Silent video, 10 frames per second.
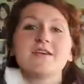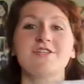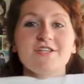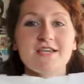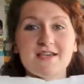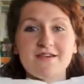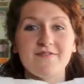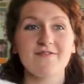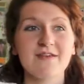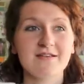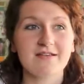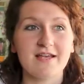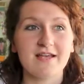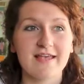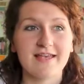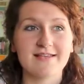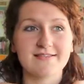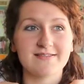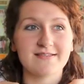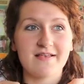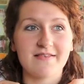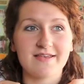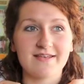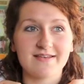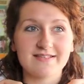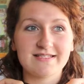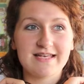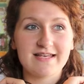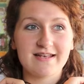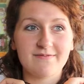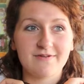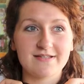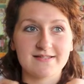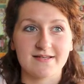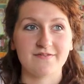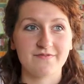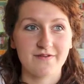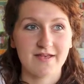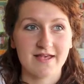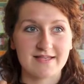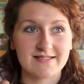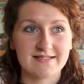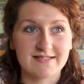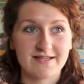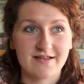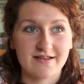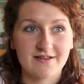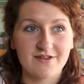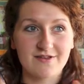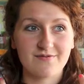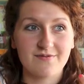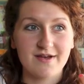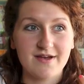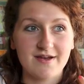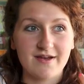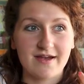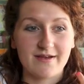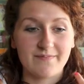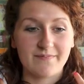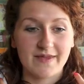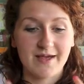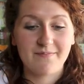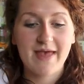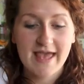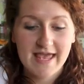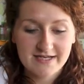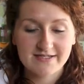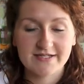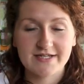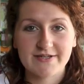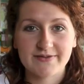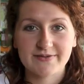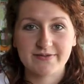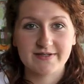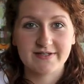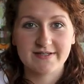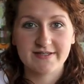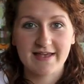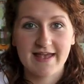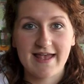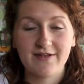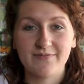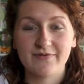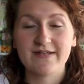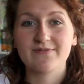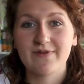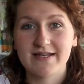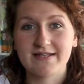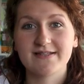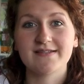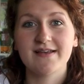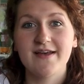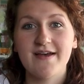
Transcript: Vivienne has like taken it upon herself, as this is her like new campaign to help raise awareness